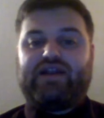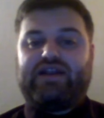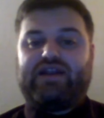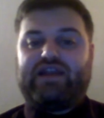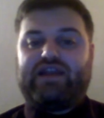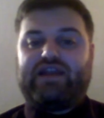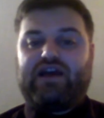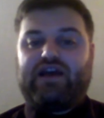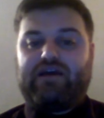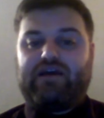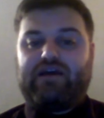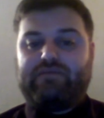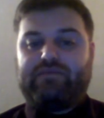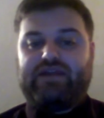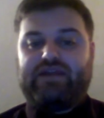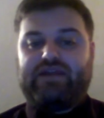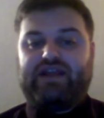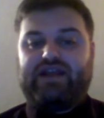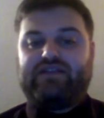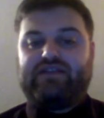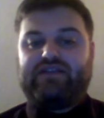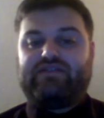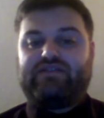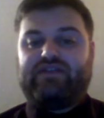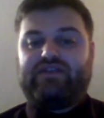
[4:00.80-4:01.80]
any
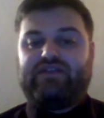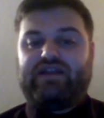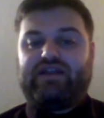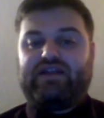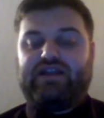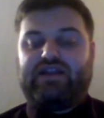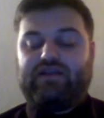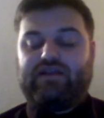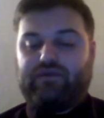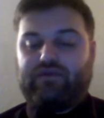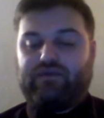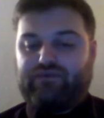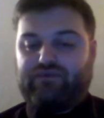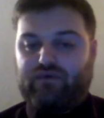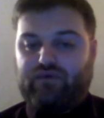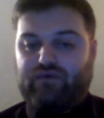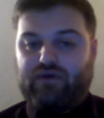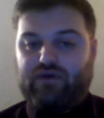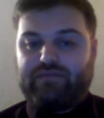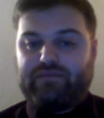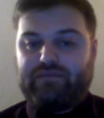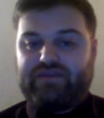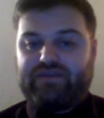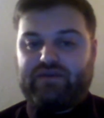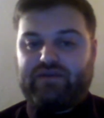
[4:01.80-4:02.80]
updates to any of the
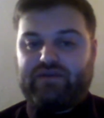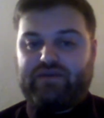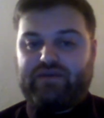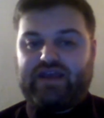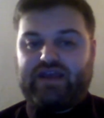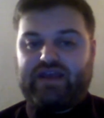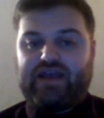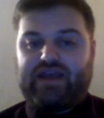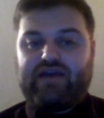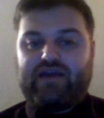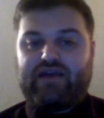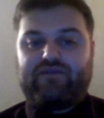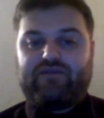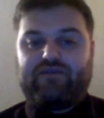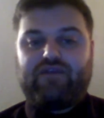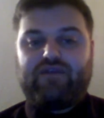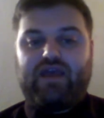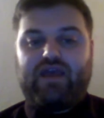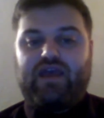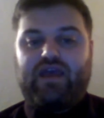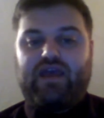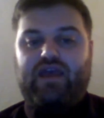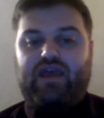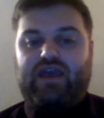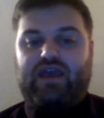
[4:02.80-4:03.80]
forms that we have
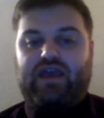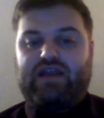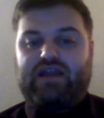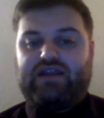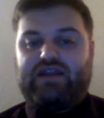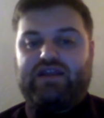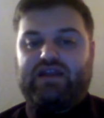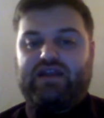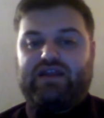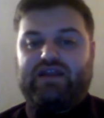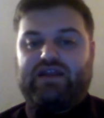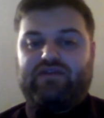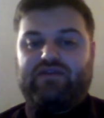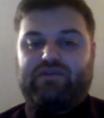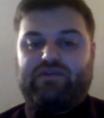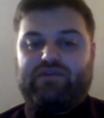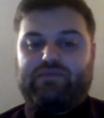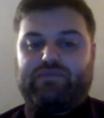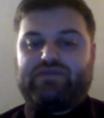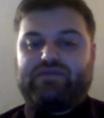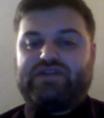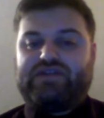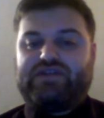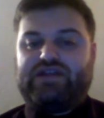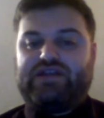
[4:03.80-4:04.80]
and any of the
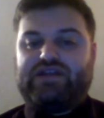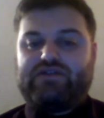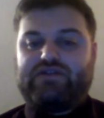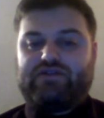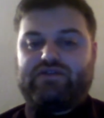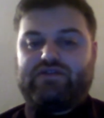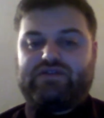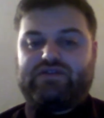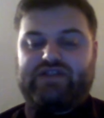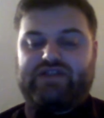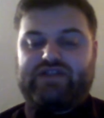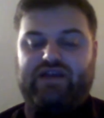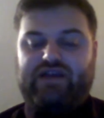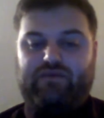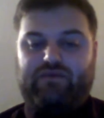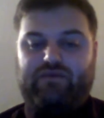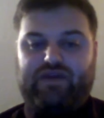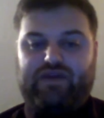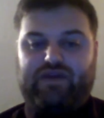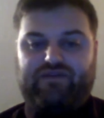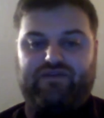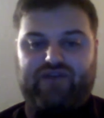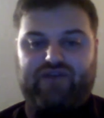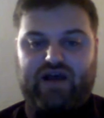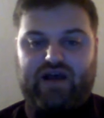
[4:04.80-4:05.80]
procedures that
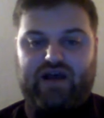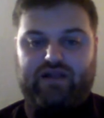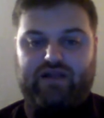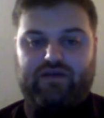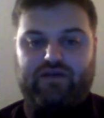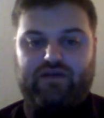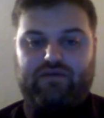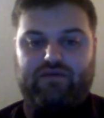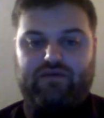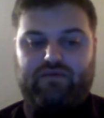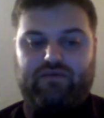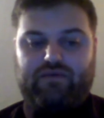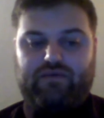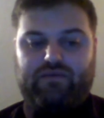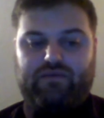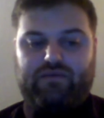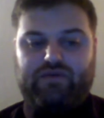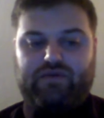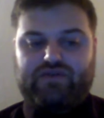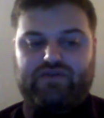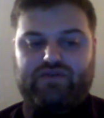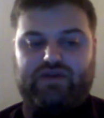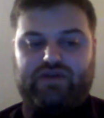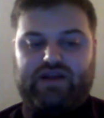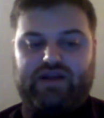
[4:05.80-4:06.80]
we follow when
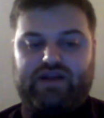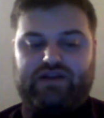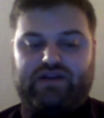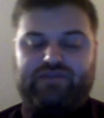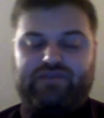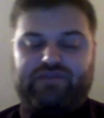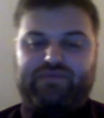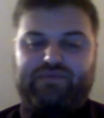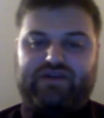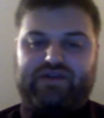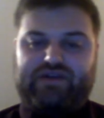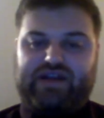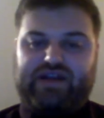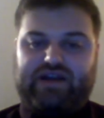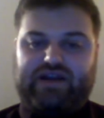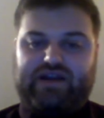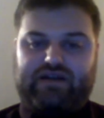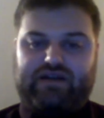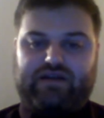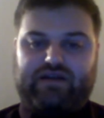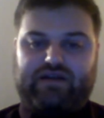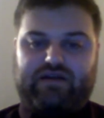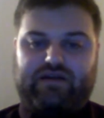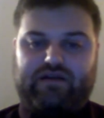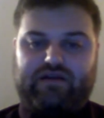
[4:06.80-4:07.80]
we're trying to
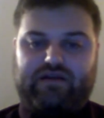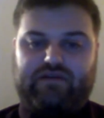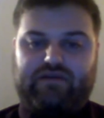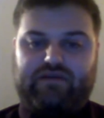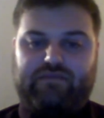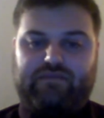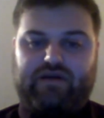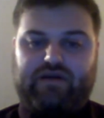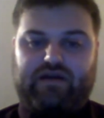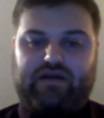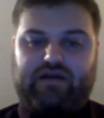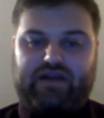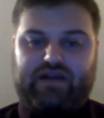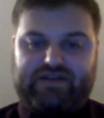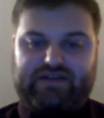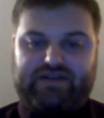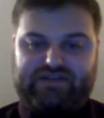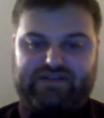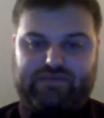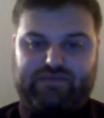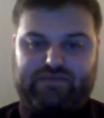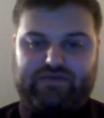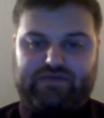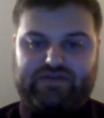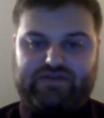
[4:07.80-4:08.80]
protect our
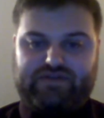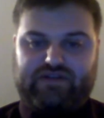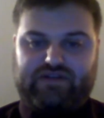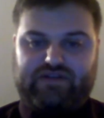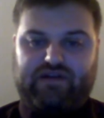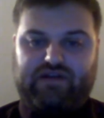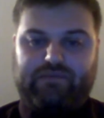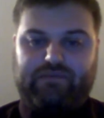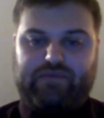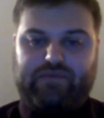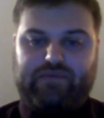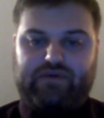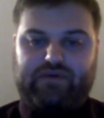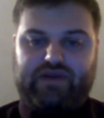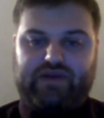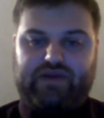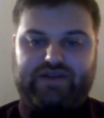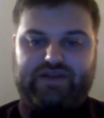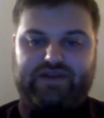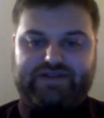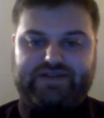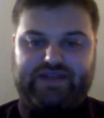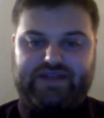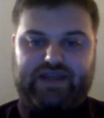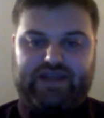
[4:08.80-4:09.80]
customers and our
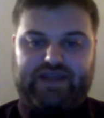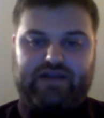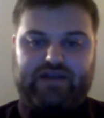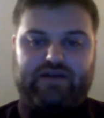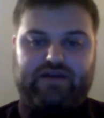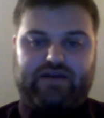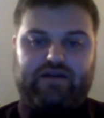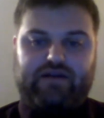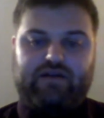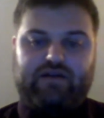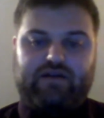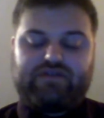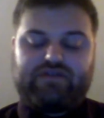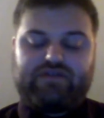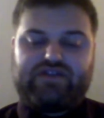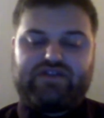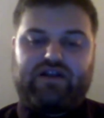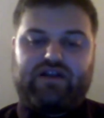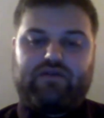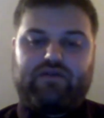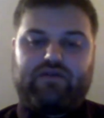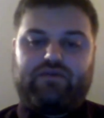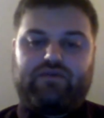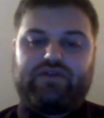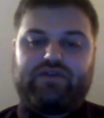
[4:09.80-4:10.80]
employees and our
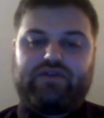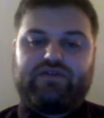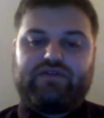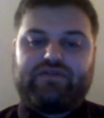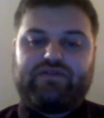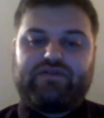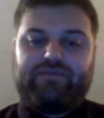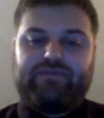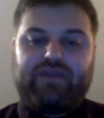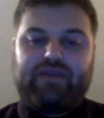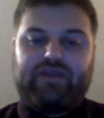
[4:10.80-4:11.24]
shareholders.